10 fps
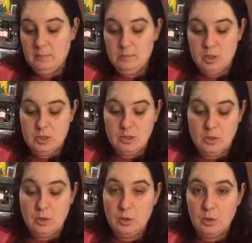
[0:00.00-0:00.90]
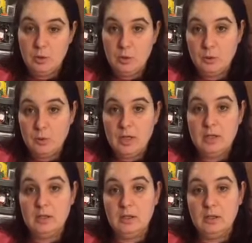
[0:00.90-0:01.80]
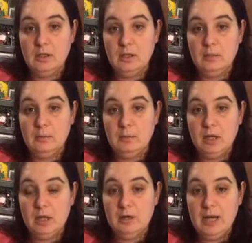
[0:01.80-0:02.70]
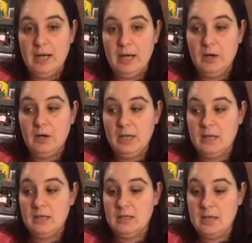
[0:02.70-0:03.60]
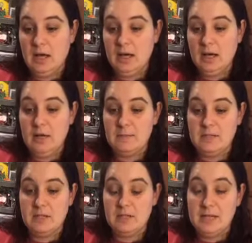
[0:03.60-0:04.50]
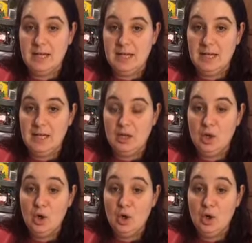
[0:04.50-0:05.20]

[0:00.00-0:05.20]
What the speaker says: Just a quick plug right now is that I'm still taking